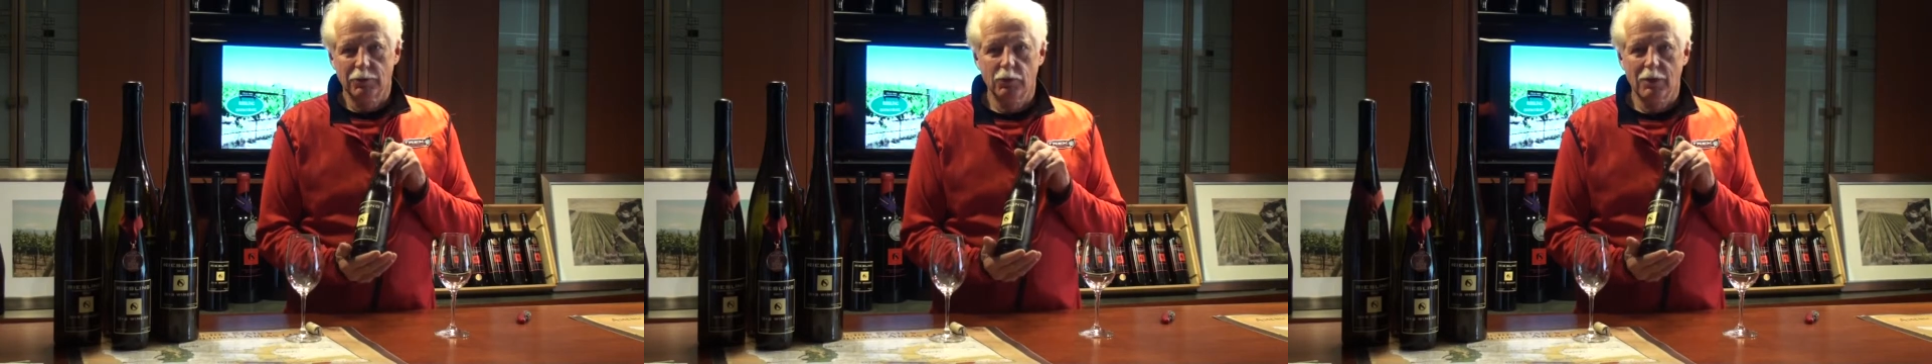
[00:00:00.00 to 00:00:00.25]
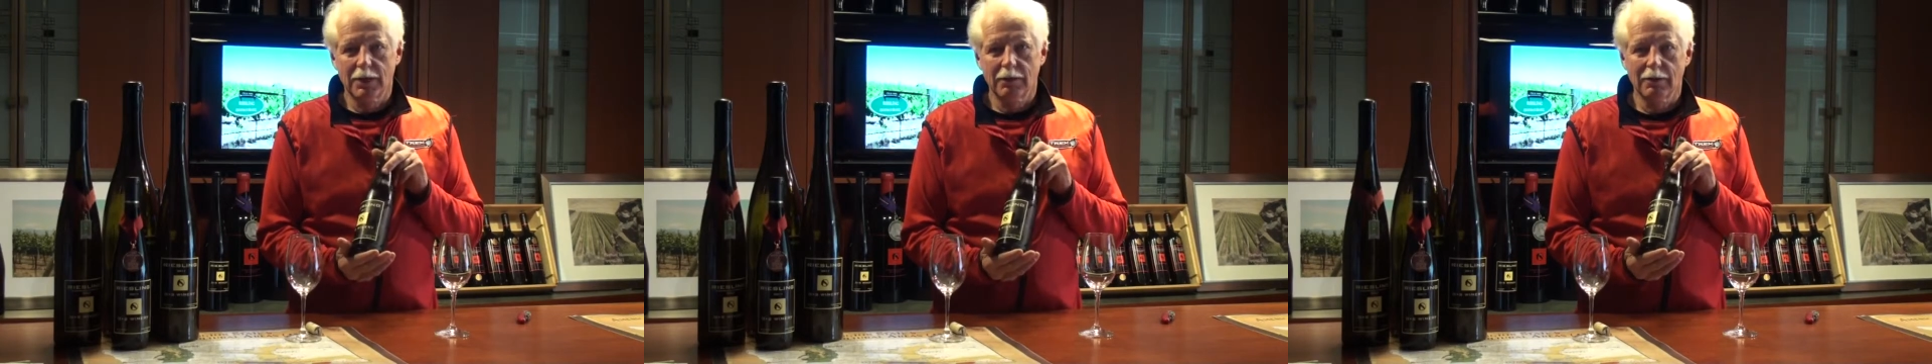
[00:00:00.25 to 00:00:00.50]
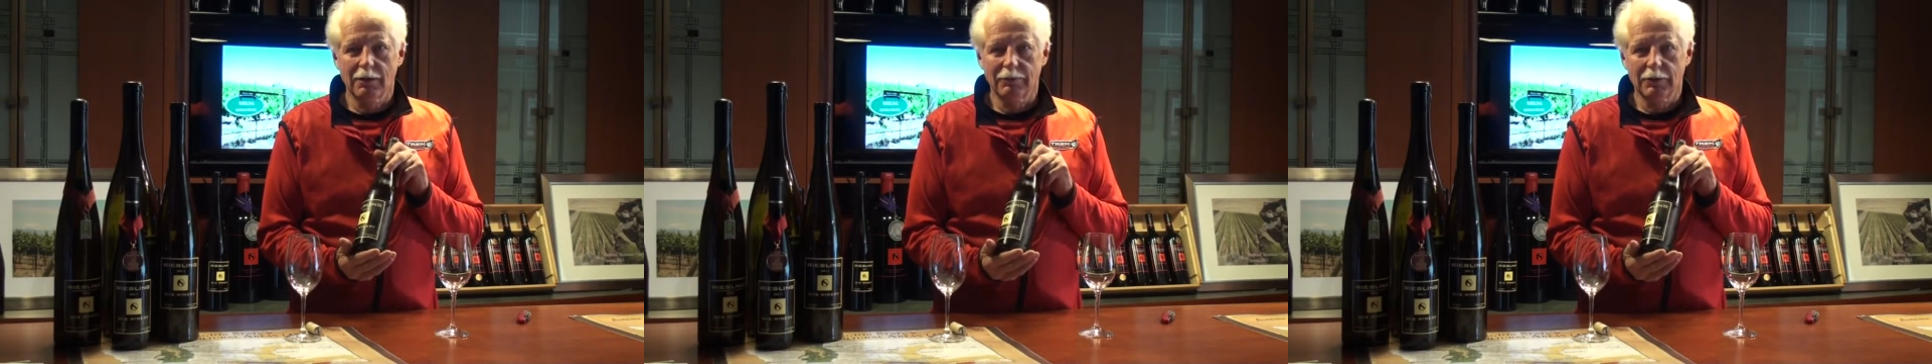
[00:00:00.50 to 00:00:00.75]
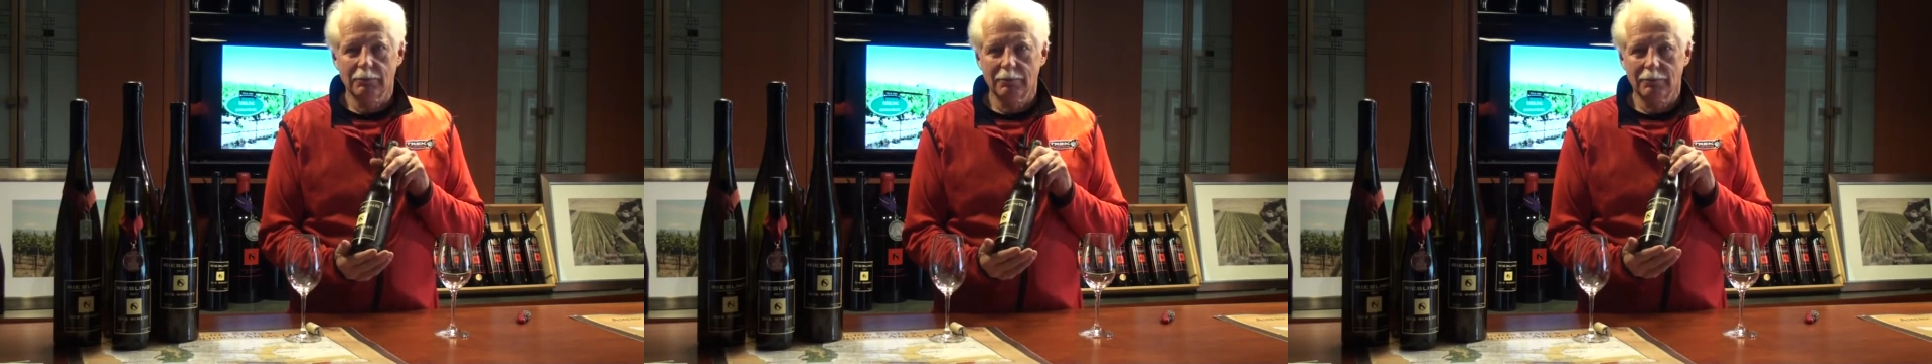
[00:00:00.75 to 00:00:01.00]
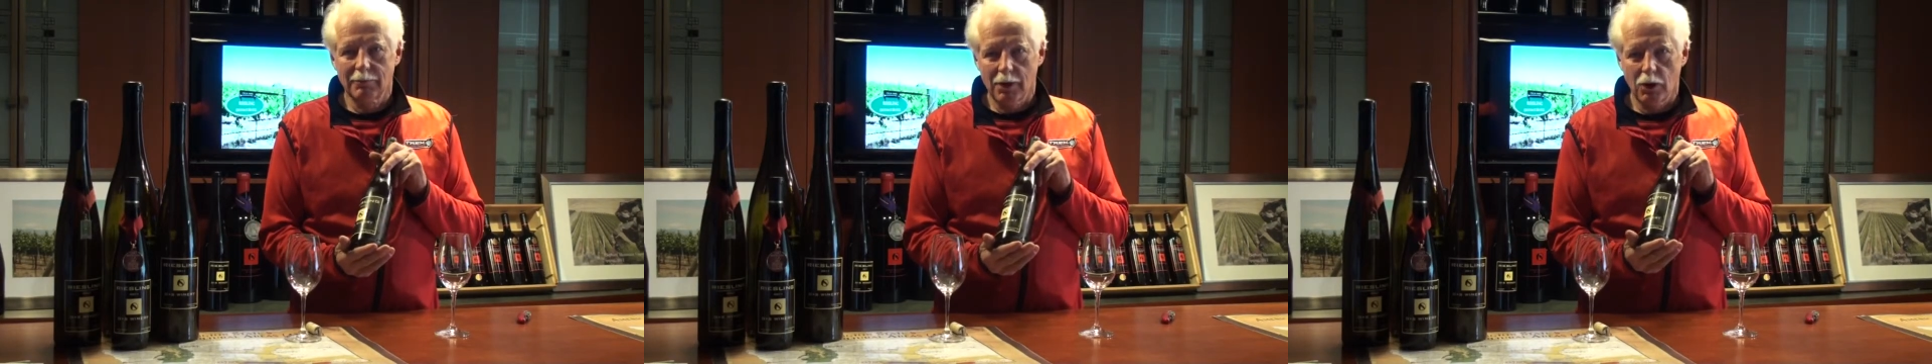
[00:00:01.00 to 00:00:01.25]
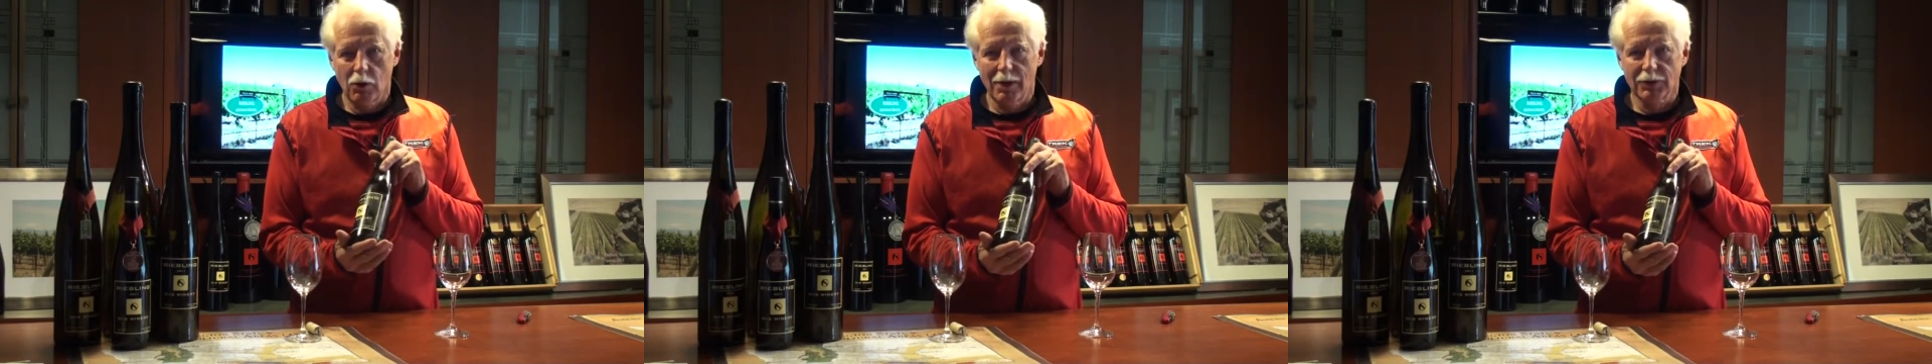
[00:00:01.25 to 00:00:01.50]
2011
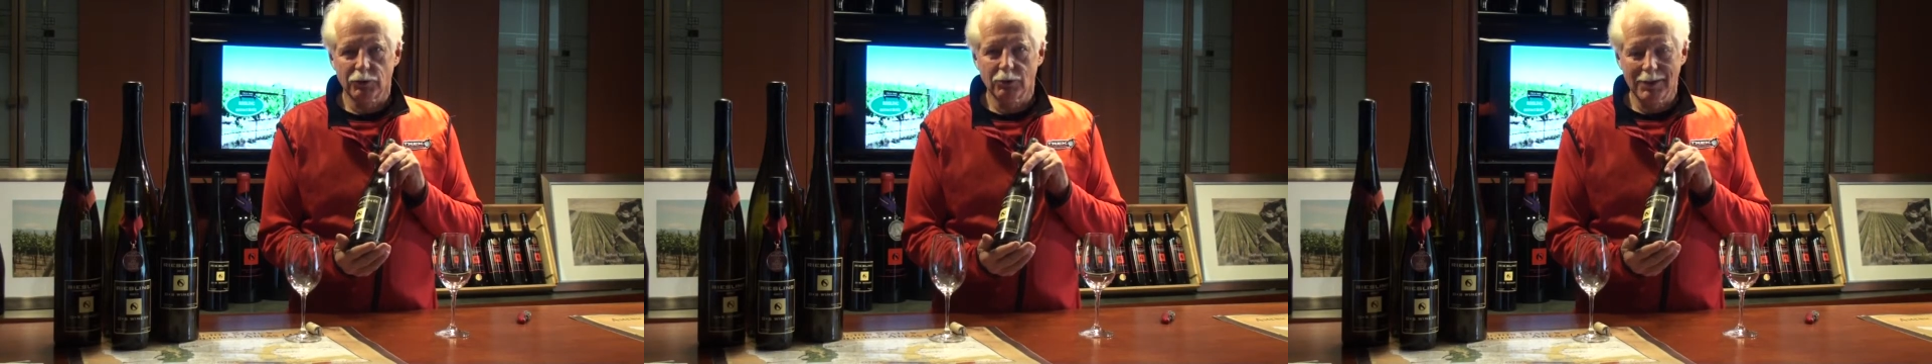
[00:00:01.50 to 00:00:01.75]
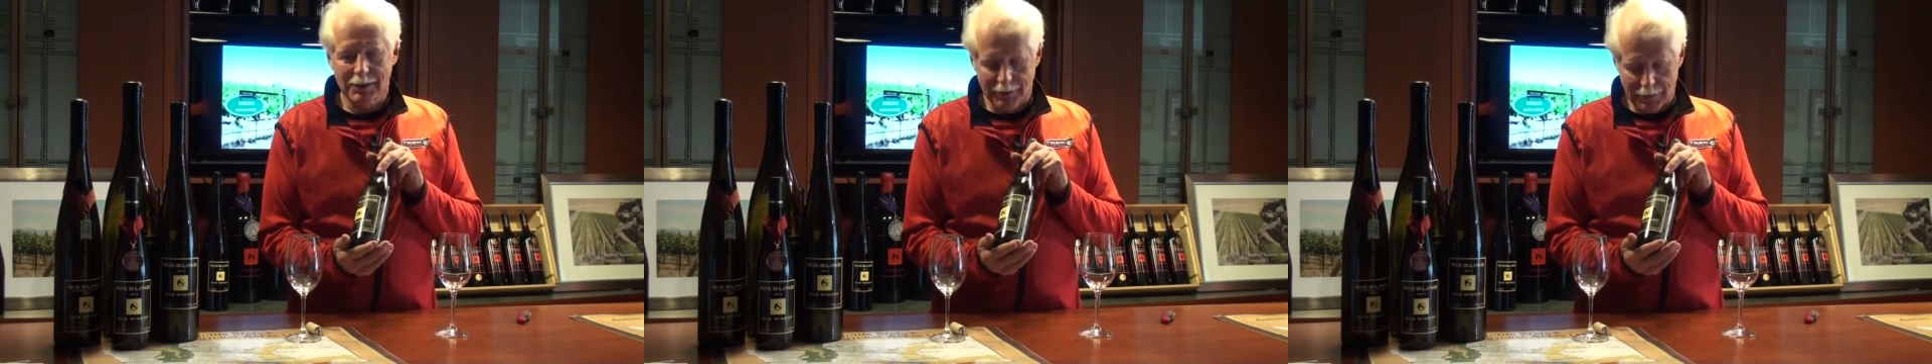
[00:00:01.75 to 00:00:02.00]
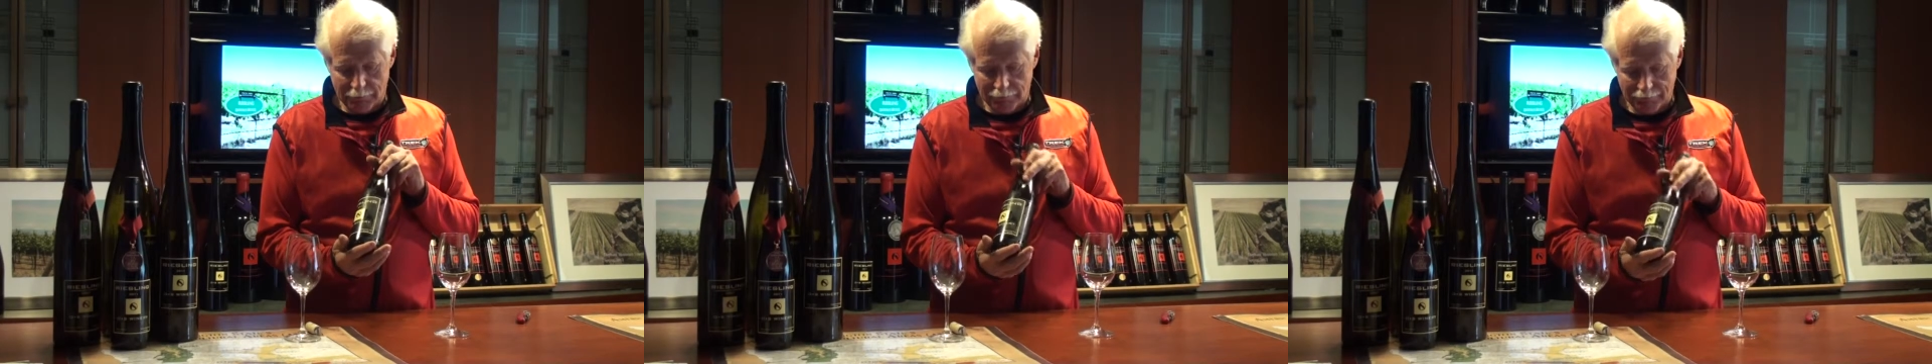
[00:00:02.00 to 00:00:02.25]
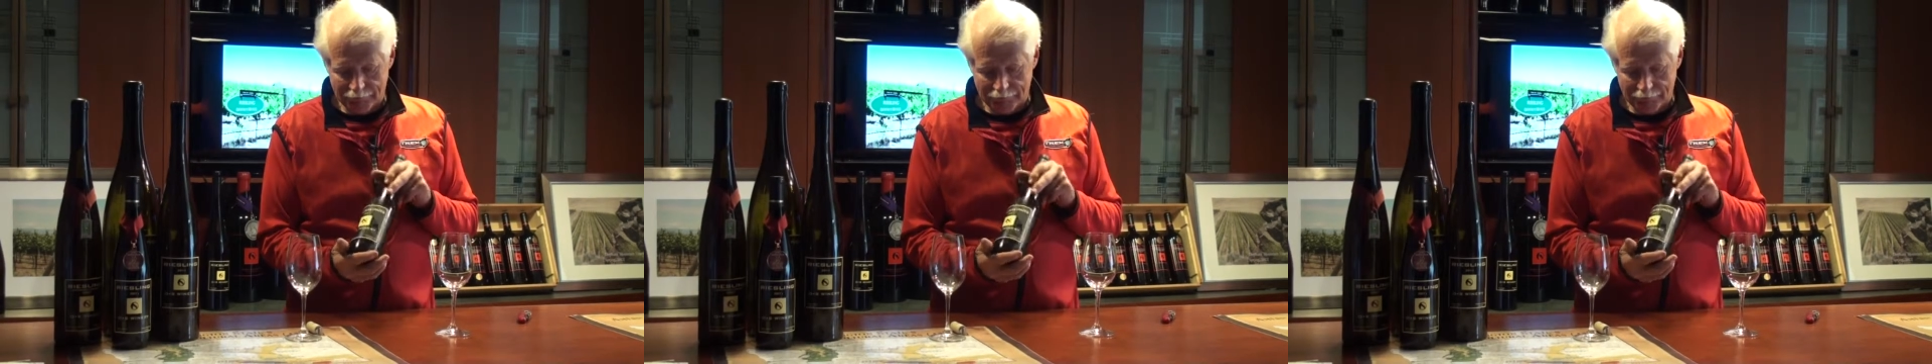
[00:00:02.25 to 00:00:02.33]
O S Riesling.